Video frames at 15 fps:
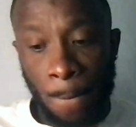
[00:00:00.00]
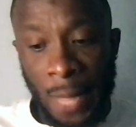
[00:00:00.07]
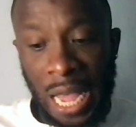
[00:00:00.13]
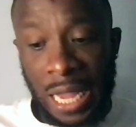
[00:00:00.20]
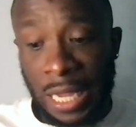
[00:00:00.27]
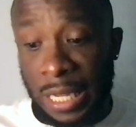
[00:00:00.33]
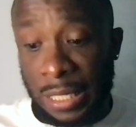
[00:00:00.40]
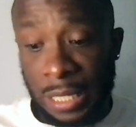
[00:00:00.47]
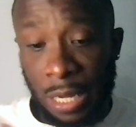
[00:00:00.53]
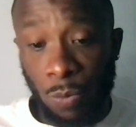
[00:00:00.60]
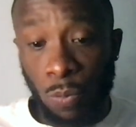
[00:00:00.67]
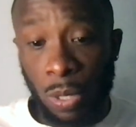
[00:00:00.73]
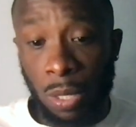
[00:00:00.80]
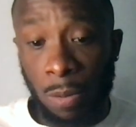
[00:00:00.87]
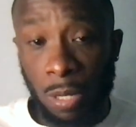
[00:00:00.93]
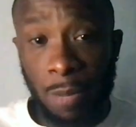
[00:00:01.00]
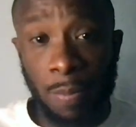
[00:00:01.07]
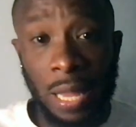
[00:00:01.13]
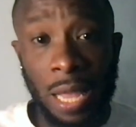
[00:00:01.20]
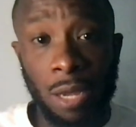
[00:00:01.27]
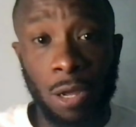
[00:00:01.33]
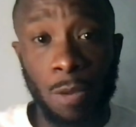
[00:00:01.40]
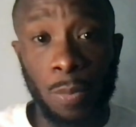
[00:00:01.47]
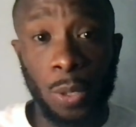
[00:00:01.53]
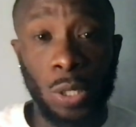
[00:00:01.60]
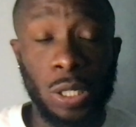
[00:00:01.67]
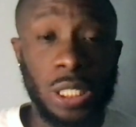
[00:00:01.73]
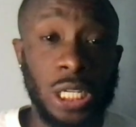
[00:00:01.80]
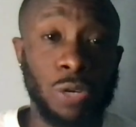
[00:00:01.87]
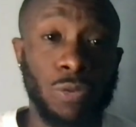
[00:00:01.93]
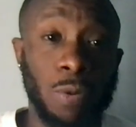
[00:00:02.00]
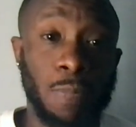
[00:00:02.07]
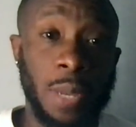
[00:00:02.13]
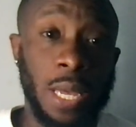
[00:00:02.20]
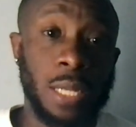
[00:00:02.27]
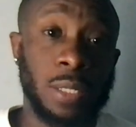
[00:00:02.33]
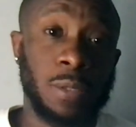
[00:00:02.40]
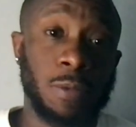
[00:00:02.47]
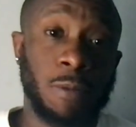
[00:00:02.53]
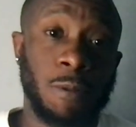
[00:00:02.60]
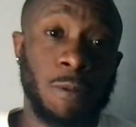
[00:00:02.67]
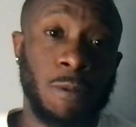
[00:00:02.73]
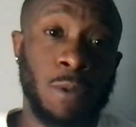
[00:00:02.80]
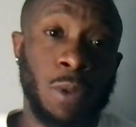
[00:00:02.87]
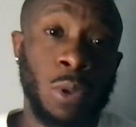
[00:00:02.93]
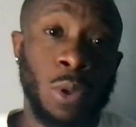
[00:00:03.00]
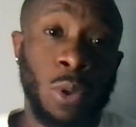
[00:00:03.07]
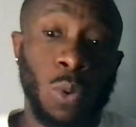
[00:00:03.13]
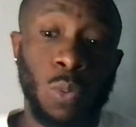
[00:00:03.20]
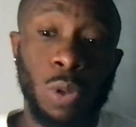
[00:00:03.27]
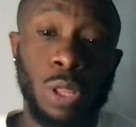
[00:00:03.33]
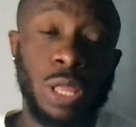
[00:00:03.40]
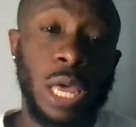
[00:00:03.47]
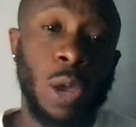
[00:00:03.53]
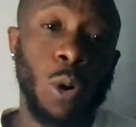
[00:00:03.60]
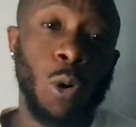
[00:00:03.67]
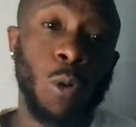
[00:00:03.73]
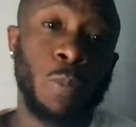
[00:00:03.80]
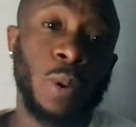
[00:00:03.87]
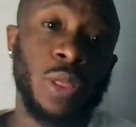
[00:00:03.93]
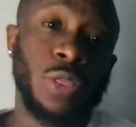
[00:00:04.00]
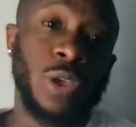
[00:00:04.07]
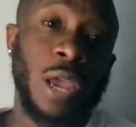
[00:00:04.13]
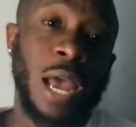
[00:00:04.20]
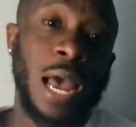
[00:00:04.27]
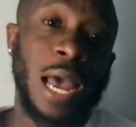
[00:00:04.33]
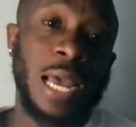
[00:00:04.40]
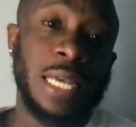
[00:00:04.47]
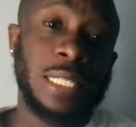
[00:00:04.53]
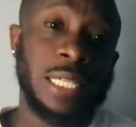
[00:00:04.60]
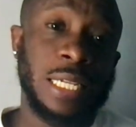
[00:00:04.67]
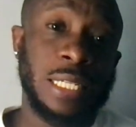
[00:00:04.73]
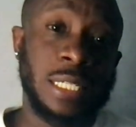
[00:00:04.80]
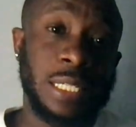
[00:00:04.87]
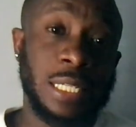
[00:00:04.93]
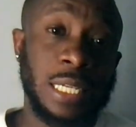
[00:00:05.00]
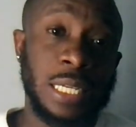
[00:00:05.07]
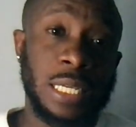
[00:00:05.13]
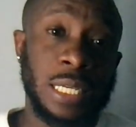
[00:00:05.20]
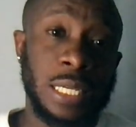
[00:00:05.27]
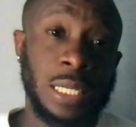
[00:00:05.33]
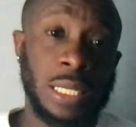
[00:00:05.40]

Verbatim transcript: And he said, Will the black community repent? Will they open their eyes and see?